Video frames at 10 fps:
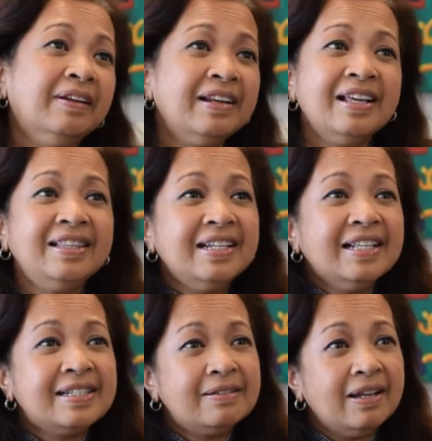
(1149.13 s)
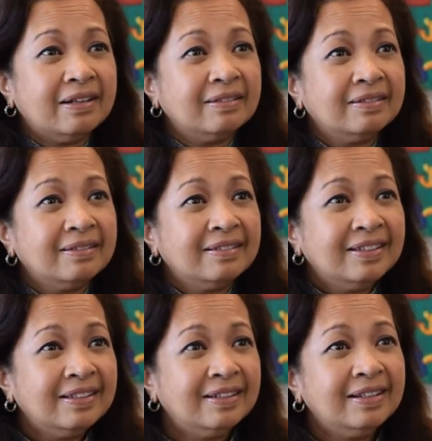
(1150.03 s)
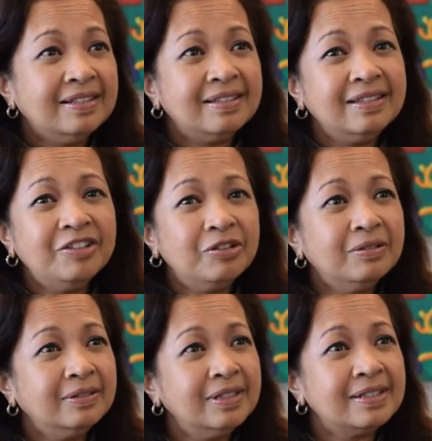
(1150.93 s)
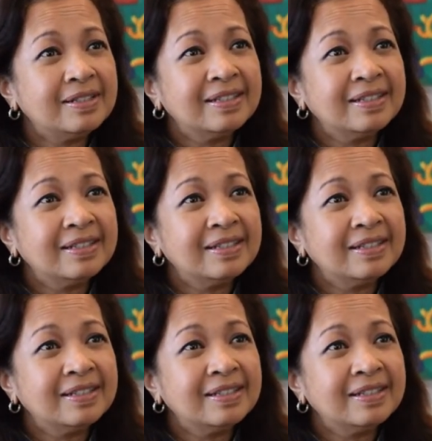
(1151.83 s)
And I think that's great. Niyat